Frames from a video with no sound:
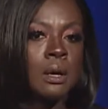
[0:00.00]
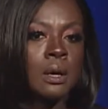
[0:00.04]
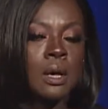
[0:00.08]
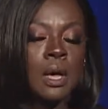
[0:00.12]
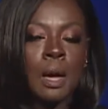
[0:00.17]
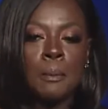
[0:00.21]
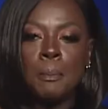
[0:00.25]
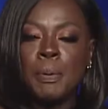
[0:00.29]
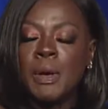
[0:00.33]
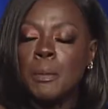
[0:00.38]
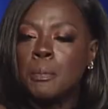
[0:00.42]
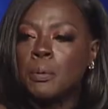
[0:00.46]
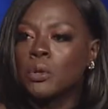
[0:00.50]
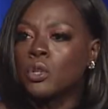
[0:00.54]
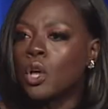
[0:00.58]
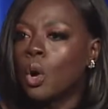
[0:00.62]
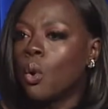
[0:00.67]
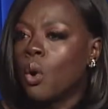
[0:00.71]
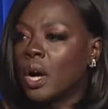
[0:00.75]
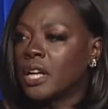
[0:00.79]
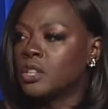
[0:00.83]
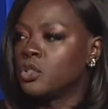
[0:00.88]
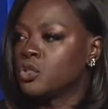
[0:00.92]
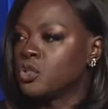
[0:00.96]
And people
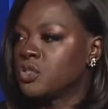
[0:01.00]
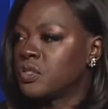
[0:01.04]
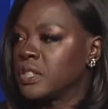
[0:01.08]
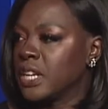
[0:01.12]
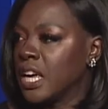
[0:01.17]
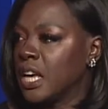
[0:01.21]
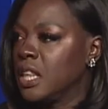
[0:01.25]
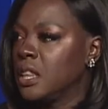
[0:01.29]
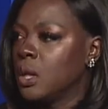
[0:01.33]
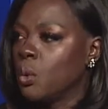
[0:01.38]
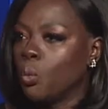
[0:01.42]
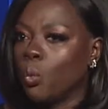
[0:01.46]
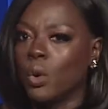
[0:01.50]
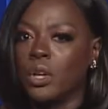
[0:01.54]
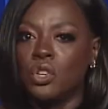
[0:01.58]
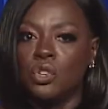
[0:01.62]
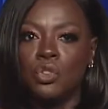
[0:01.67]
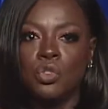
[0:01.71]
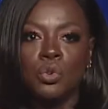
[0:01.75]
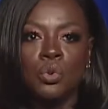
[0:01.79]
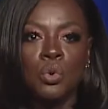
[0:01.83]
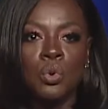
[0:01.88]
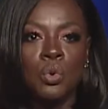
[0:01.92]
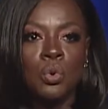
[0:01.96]
don't understand that when
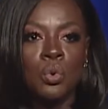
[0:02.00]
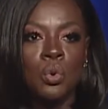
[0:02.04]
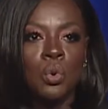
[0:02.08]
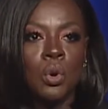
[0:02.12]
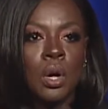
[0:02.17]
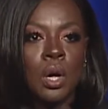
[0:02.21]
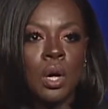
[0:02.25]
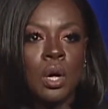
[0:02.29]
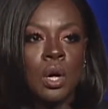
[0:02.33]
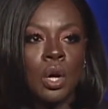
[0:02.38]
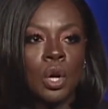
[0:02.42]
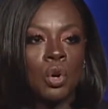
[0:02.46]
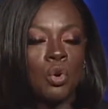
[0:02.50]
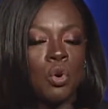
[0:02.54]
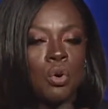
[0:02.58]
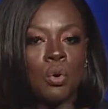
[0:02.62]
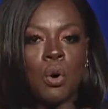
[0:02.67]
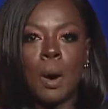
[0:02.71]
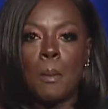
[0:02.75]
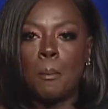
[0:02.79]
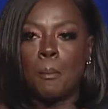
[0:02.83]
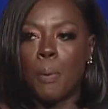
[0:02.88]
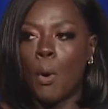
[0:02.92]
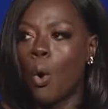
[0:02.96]
you grow
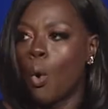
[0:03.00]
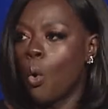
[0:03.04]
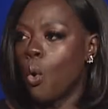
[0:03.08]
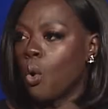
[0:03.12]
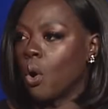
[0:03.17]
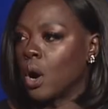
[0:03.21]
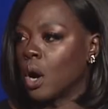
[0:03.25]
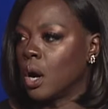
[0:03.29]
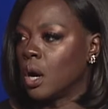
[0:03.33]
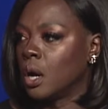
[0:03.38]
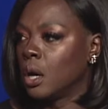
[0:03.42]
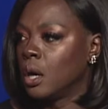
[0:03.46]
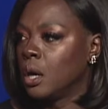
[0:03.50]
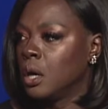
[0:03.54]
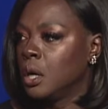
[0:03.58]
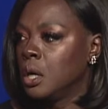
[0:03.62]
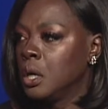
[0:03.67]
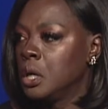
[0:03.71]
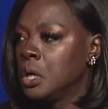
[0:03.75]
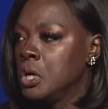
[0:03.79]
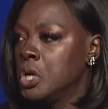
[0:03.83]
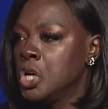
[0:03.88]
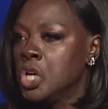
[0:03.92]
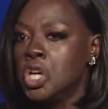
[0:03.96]
up poor,
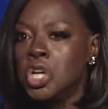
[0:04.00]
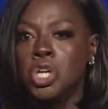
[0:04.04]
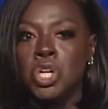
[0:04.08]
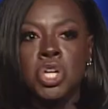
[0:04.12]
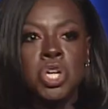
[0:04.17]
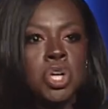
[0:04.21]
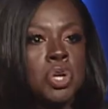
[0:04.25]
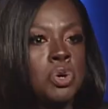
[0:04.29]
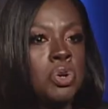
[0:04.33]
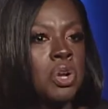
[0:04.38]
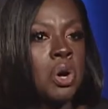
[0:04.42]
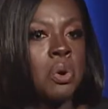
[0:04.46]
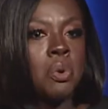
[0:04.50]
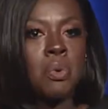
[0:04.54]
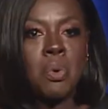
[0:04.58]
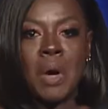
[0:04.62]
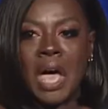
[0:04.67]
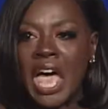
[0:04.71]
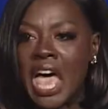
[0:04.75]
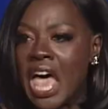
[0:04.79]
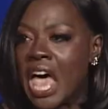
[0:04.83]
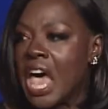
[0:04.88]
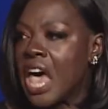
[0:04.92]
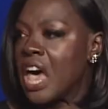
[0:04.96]
you don't
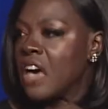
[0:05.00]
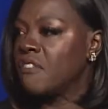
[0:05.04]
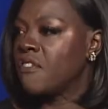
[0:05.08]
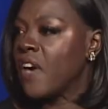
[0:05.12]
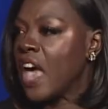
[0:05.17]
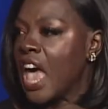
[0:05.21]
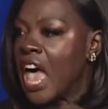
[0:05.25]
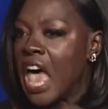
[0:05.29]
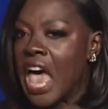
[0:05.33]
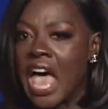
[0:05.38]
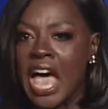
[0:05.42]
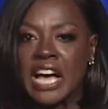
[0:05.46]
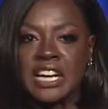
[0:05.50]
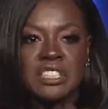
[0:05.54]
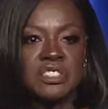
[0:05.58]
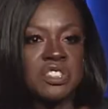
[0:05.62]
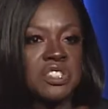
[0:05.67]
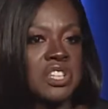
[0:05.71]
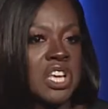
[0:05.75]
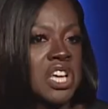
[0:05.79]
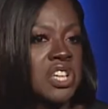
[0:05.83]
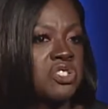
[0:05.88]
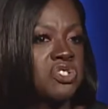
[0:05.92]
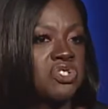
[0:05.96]
have
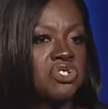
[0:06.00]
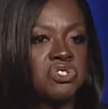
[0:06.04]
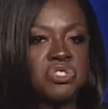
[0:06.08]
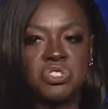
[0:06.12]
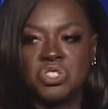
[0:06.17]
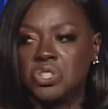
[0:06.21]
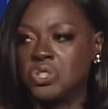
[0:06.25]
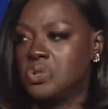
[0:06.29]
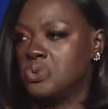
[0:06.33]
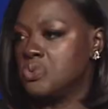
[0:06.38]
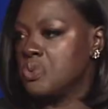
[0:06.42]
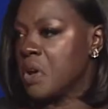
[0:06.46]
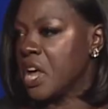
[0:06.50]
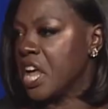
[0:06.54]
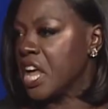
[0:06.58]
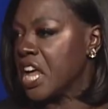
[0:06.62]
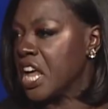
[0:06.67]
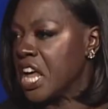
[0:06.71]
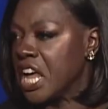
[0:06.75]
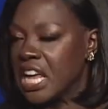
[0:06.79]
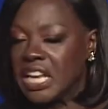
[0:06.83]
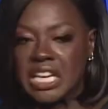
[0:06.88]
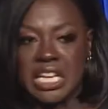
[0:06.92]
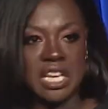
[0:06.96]
access to
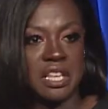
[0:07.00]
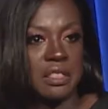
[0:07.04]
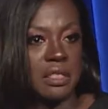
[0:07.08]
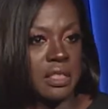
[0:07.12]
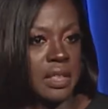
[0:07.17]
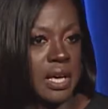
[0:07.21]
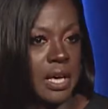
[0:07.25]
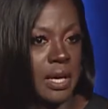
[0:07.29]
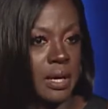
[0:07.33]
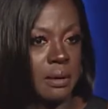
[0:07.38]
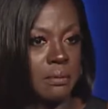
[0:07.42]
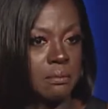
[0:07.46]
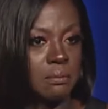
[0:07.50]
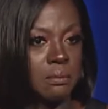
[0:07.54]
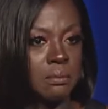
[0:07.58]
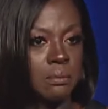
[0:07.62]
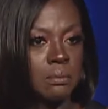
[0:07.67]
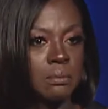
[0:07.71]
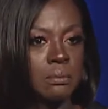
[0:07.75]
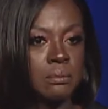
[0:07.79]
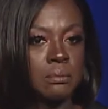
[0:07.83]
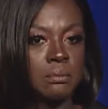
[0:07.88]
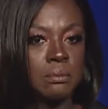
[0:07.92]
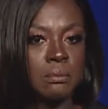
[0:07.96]
anything.
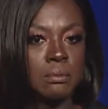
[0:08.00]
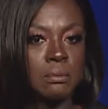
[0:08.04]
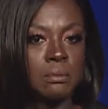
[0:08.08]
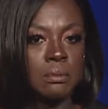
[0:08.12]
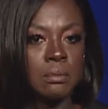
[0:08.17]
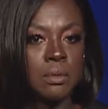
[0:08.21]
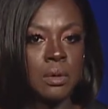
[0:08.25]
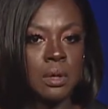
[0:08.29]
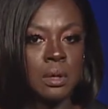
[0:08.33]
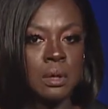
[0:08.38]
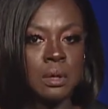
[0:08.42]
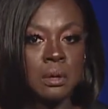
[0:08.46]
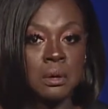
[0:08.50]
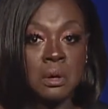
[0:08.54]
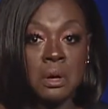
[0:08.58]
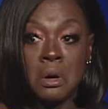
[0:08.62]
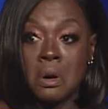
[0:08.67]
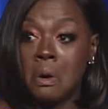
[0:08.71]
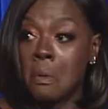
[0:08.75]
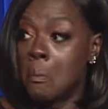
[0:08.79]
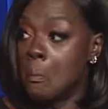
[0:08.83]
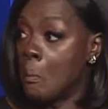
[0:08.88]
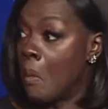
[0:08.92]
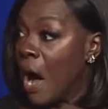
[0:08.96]

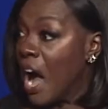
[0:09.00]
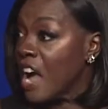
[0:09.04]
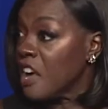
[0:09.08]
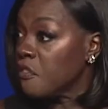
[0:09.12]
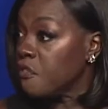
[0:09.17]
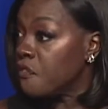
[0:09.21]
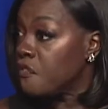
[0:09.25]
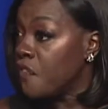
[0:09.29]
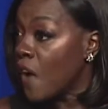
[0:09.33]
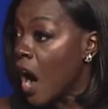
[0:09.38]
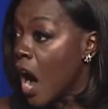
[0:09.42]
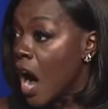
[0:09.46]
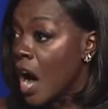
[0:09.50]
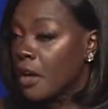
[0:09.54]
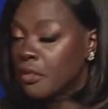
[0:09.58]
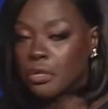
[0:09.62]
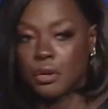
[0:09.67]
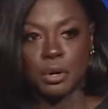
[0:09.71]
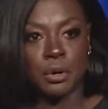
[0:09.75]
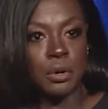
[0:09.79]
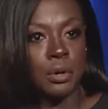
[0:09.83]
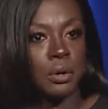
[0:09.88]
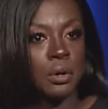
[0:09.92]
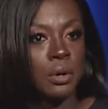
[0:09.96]
My
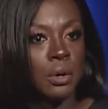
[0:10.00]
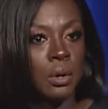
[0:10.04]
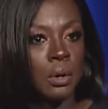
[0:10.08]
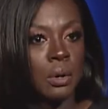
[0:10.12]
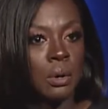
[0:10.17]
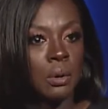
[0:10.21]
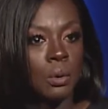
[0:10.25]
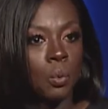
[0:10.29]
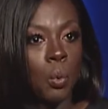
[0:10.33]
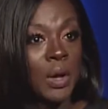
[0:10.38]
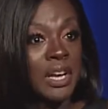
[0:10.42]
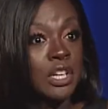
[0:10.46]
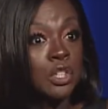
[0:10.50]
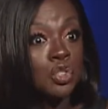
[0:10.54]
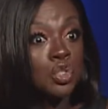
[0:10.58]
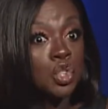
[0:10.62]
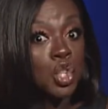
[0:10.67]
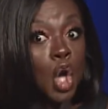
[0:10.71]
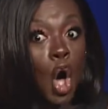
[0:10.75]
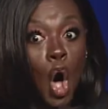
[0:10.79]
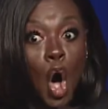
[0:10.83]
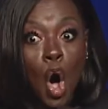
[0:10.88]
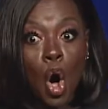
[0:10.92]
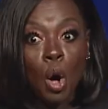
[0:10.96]
father, when his
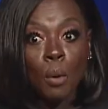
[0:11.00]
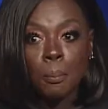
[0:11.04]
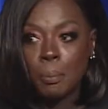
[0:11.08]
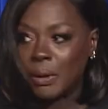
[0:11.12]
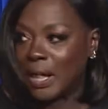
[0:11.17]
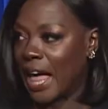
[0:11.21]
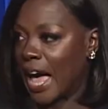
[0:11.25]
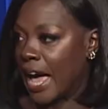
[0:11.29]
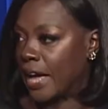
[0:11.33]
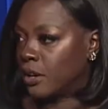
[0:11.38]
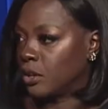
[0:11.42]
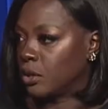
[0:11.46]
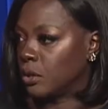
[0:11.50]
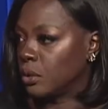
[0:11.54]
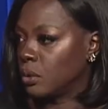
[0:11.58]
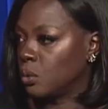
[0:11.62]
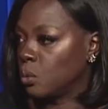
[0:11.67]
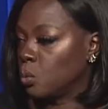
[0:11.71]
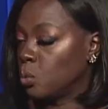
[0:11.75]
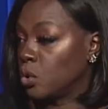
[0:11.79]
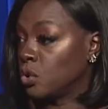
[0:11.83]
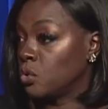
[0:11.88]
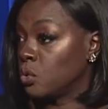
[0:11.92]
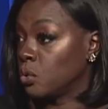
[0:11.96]
gallbladder
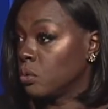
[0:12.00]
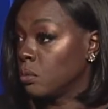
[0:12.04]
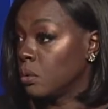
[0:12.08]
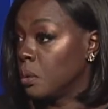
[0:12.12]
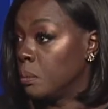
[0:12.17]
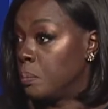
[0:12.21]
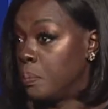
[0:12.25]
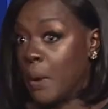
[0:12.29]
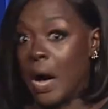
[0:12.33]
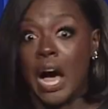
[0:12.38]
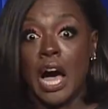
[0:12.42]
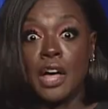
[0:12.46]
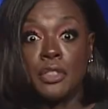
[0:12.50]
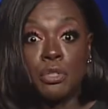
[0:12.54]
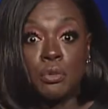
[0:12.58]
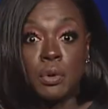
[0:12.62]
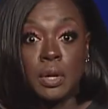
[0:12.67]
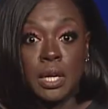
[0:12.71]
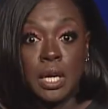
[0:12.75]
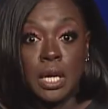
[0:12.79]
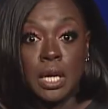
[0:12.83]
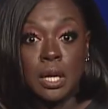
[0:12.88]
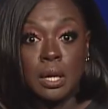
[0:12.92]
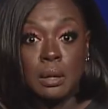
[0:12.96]
was
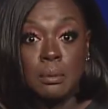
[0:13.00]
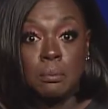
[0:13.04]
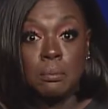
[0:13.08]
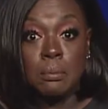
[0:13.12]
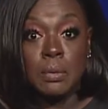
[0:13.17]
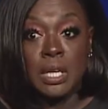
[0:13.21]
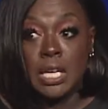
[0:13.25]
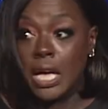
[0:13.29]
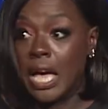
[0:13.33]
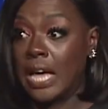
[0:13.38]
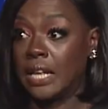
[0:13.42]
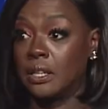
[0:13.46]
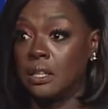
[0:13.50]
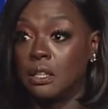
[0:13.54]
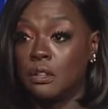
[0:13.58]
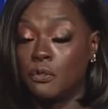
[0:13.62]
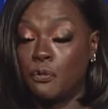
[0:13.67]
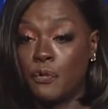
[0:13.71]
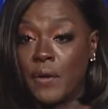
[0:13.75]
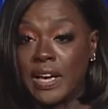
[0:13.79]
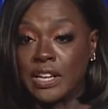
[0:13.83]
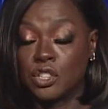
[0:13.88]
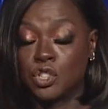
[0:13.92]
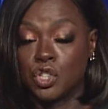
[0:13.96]
bothering him, he had an
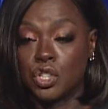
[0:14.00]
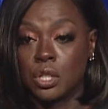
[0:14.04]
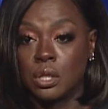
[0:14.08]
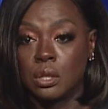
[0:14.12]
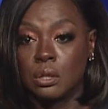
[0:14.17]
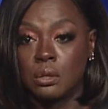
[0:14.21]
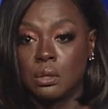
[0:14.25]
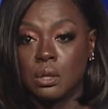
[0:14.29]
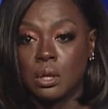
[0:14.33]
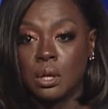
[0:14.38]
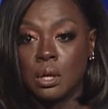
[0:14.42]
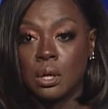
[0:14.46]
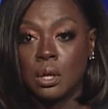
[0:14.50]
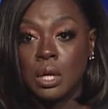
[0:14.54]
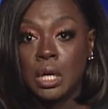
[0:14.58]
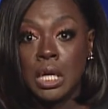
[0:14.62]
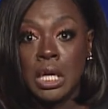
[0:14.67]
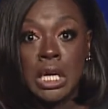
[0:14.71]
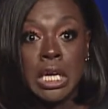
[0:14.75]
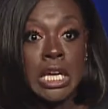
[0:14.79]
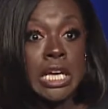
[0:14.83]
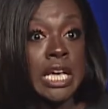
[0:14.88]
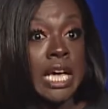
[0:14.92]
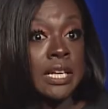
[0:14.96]
infection,
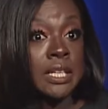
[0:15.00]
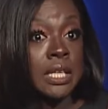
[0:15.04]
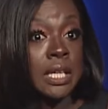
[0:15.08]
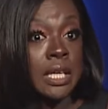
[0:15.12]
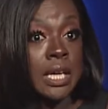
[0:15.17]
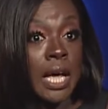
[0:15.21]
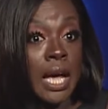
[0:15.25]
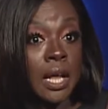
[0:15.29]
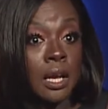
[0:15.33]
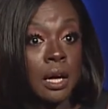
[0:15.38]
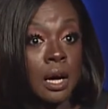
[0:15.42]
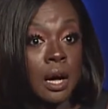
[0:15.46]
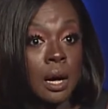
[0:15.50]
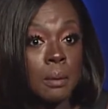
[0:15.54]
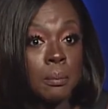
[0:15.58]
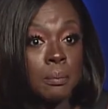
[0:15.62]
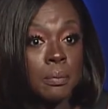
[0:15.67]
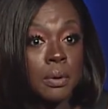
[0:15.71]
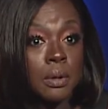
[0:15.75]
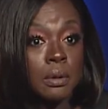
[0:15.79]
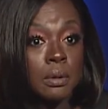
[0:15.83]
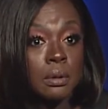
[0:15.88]
he had to get up,